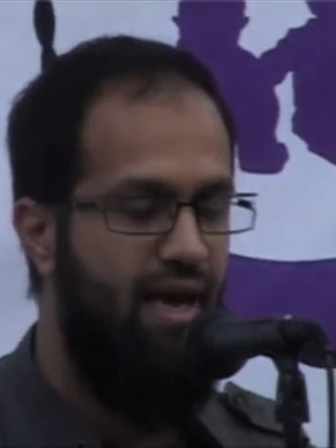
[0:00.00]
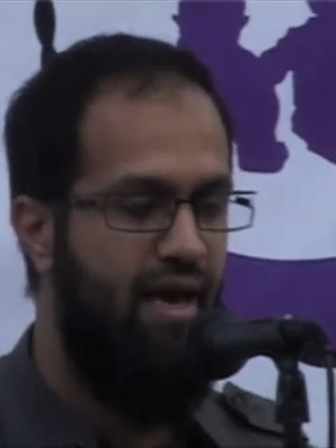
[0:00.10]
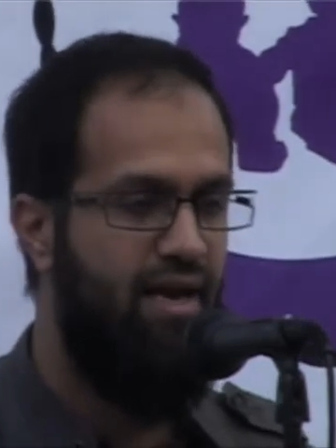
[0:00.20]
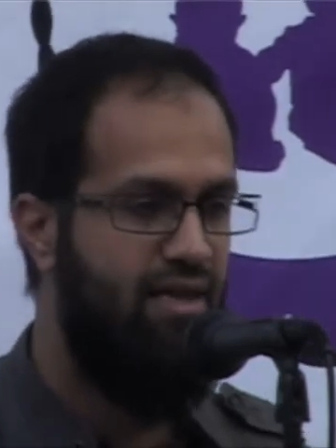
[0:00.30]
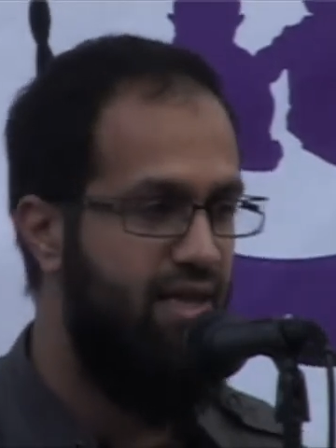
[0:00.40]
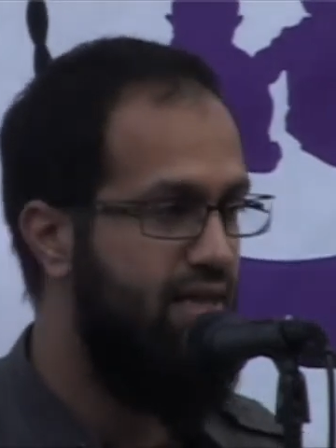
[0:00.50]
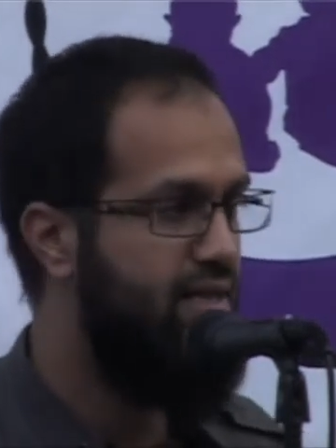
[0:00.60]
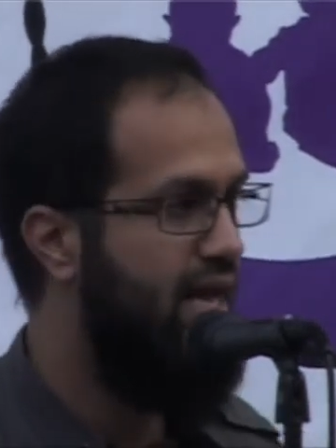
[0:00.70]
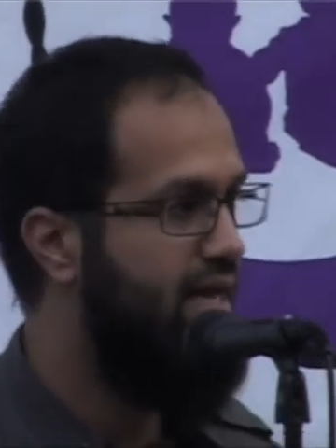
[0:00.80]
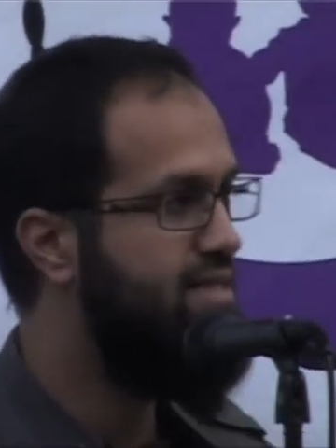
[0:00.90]
And I
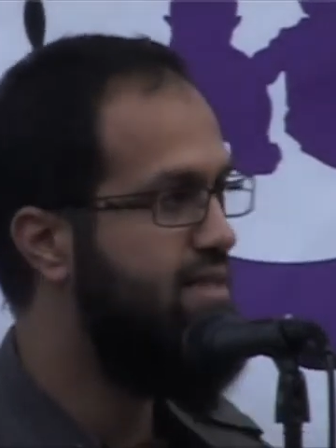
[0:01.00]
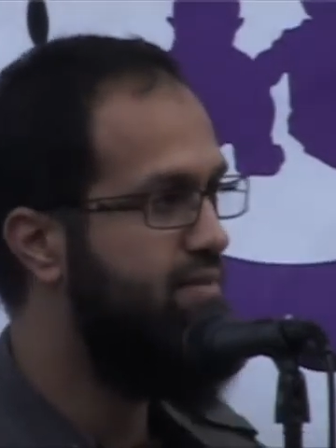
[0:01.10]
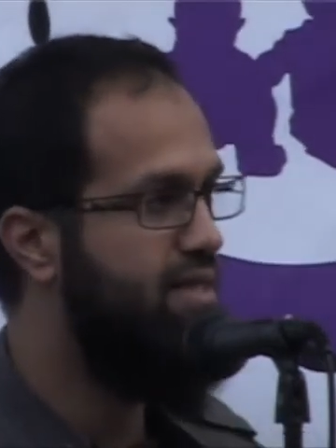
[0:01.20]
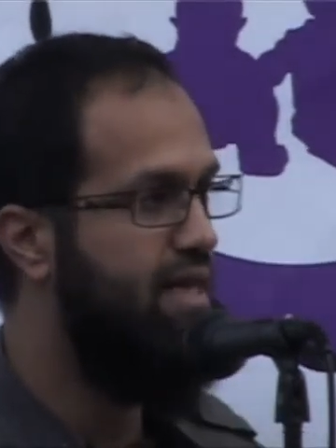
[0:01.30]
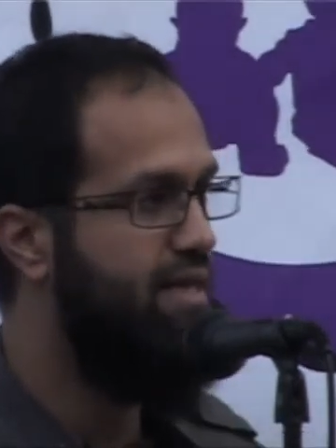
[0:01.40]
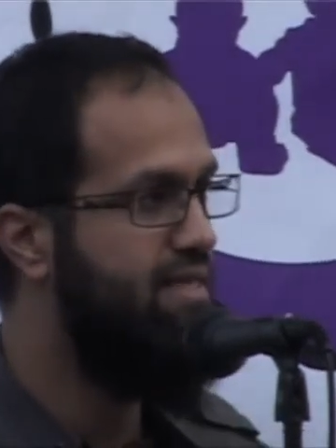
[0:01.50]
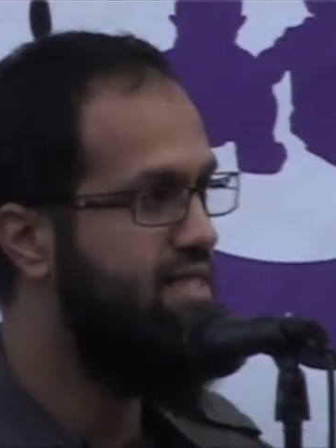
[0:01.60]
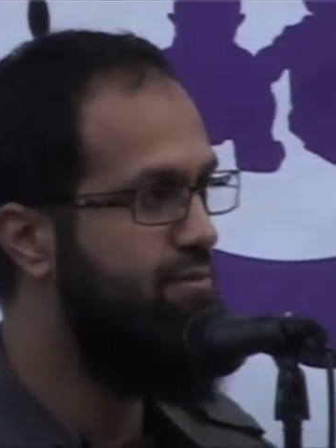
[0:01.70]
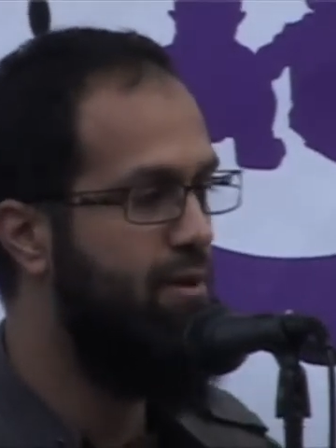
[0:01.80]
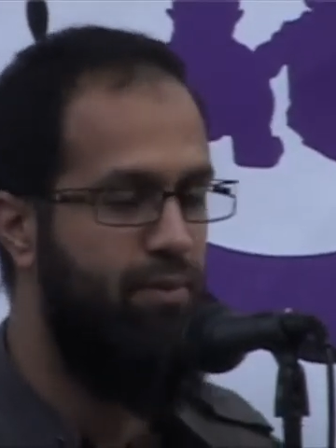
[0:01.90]
think that is something that needs
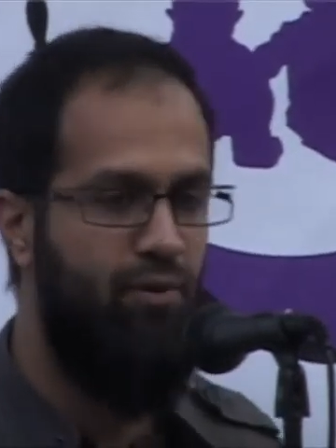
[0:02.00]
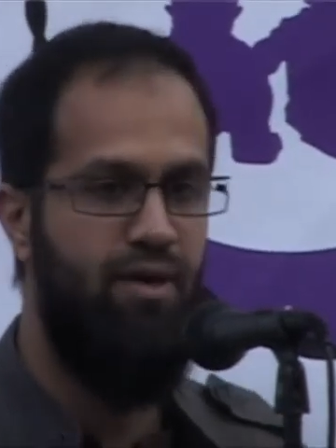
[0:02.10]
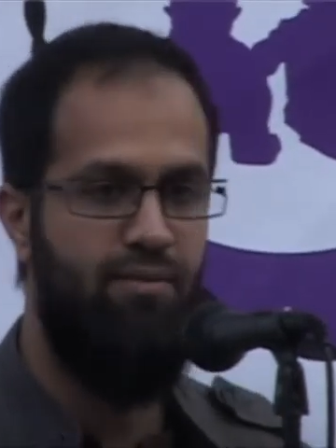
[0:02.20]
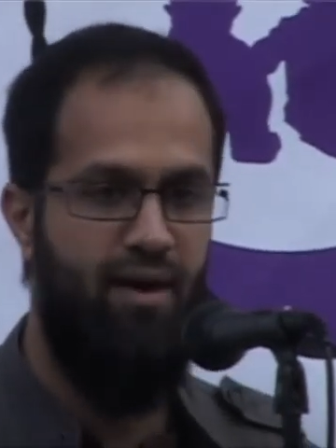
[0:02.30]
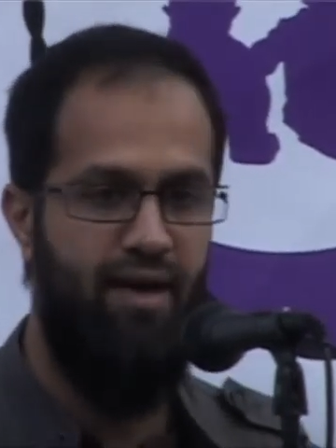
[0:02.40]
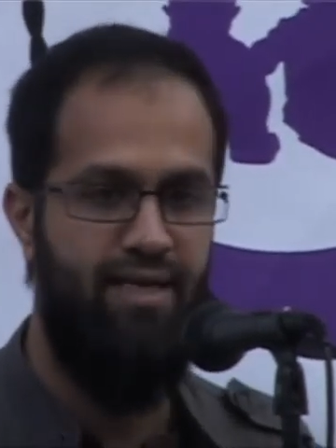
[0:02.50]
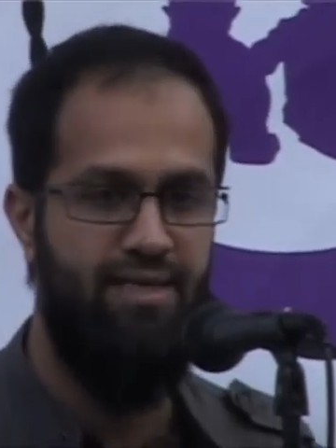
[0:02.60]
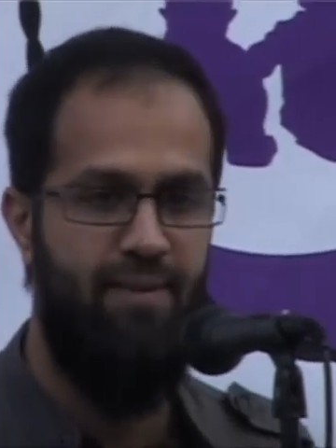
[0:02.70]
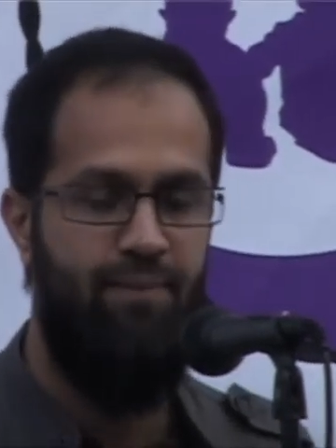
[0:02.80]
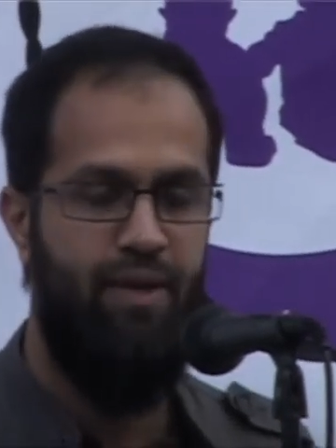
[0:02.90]
to be borne in
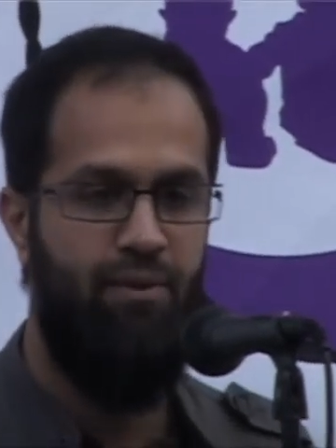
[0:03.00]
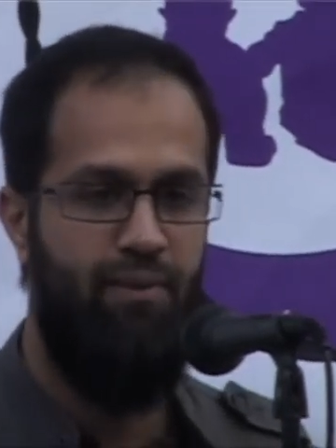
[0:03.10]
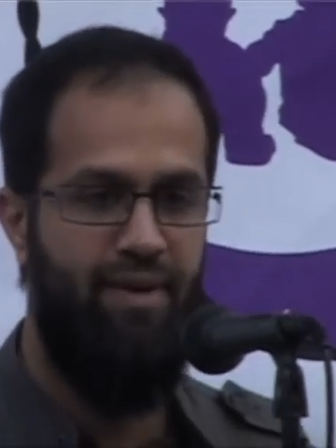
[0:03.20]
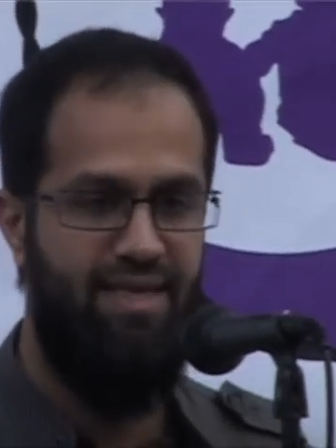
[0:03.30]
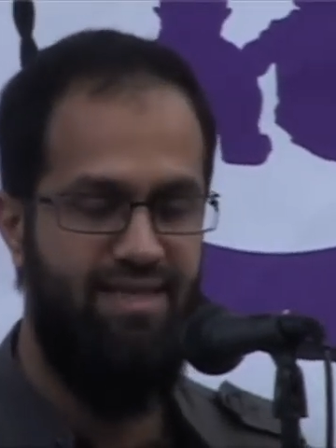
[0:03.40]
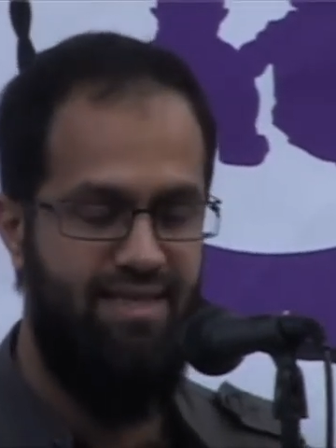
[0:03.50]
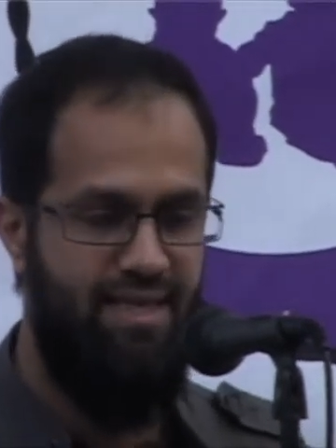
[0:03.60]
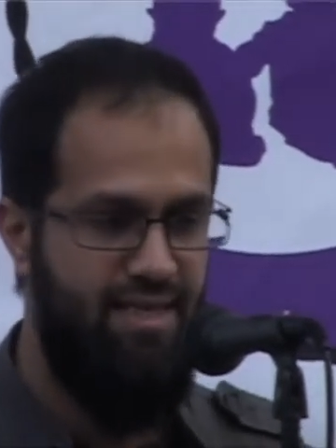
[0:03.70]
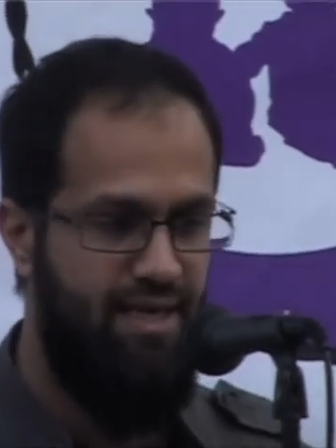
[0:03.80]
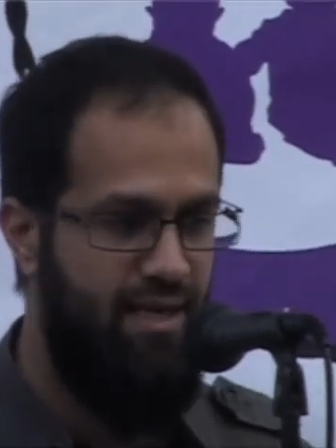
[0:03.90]
mind when we
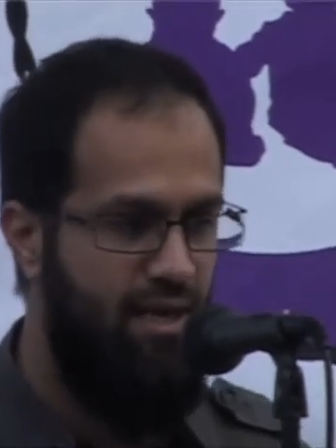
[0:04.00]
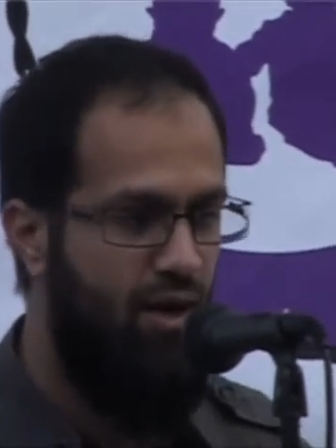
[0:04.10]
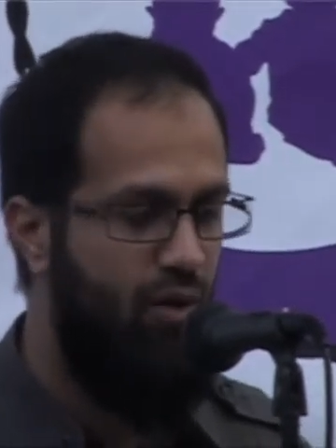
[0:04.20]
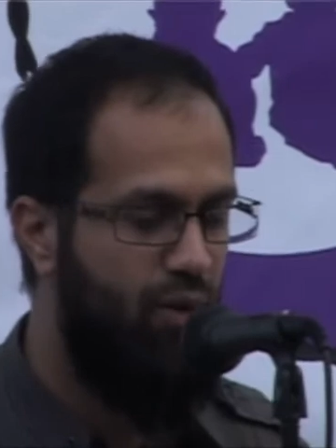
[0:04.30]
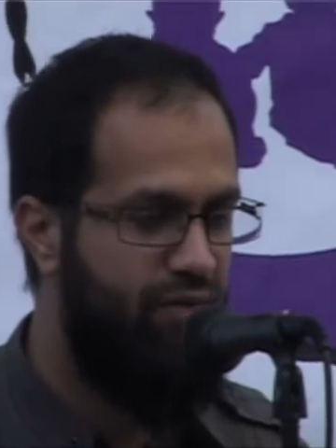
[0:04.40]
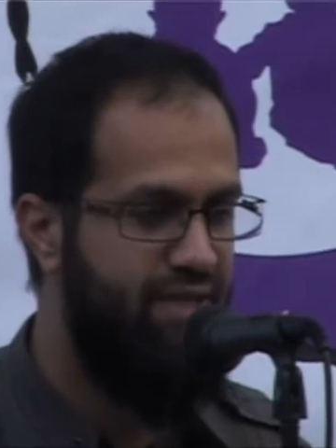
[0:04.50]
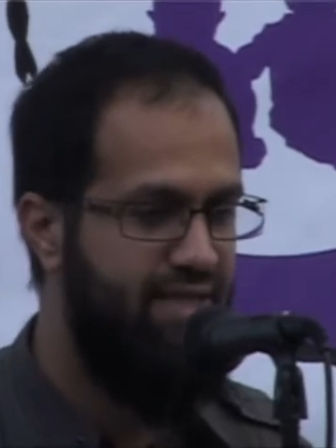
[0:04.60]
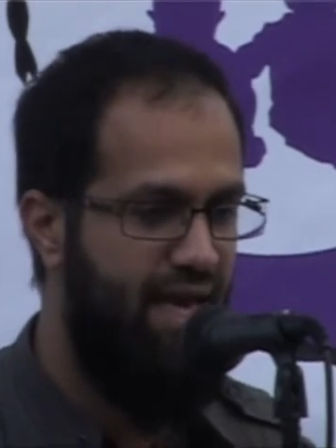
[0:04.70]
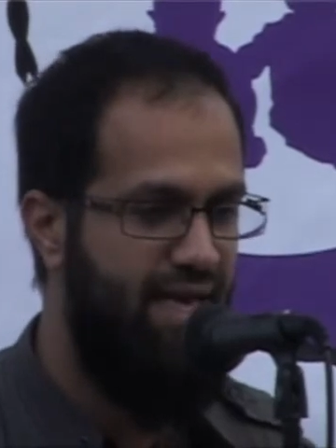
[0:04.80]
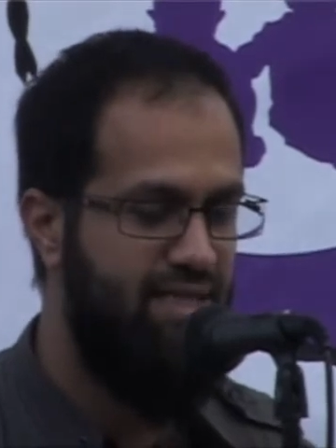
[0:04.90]
consider what
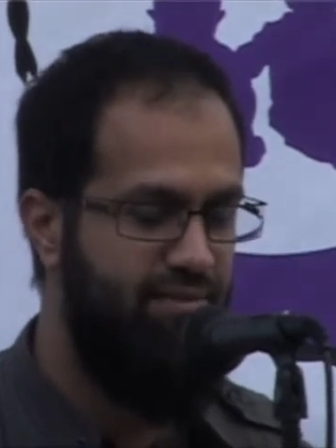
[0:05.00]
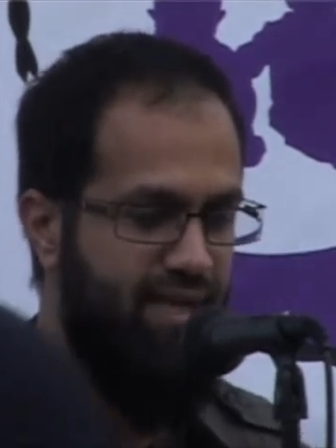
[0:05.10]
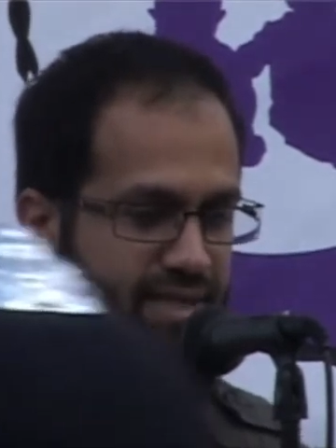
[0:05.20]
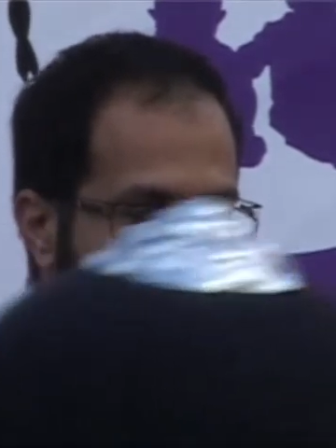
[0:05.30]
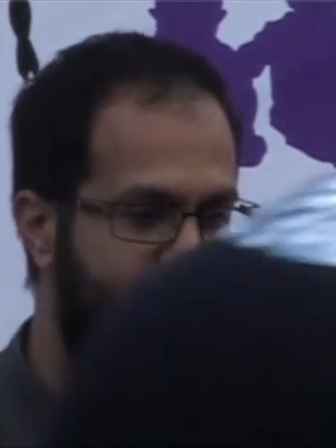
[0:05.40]
this case means